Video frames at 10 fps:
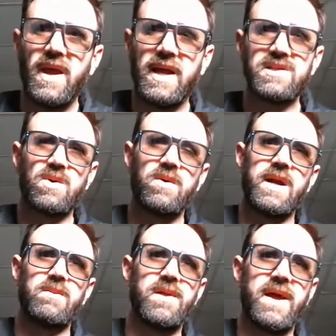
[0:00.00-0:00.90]
And so we're
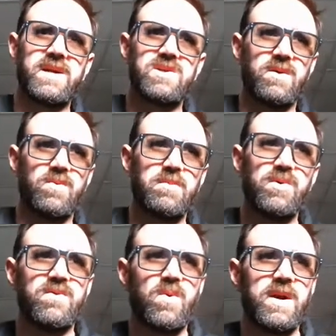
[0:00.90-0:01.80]
able to actually
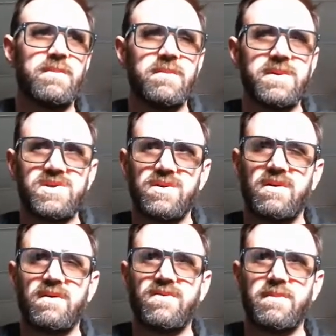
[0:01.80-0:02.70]
remove quite a bit of
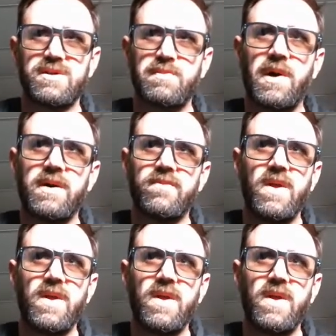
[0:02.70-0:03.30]
material from this part.